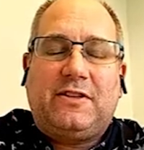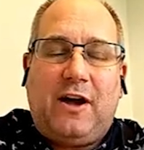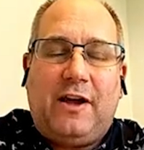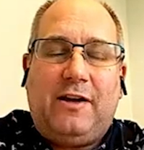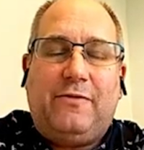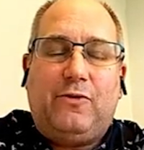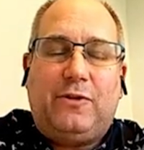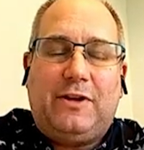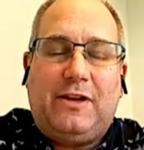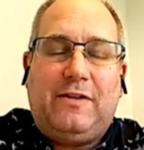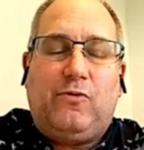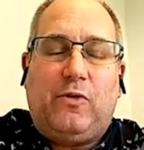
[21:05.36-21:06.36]
of
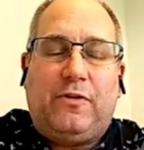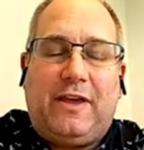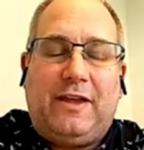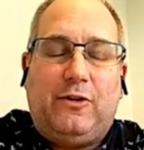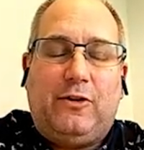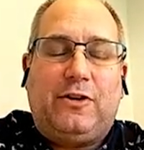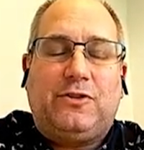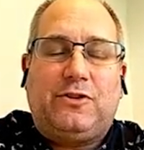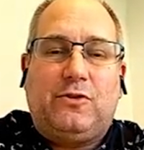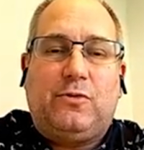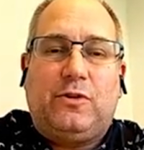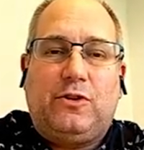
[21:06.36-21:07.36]
relief where they look at
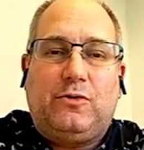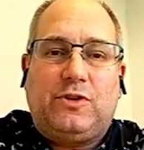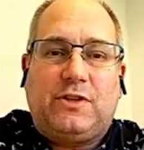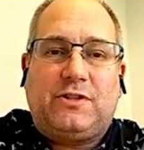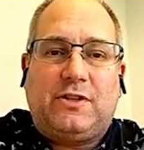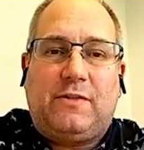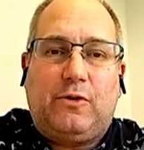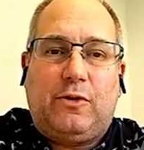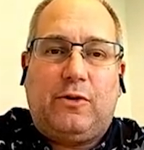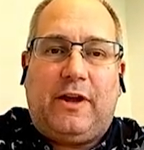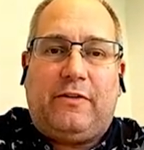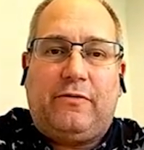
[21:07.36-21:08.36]
you and you just saved their life.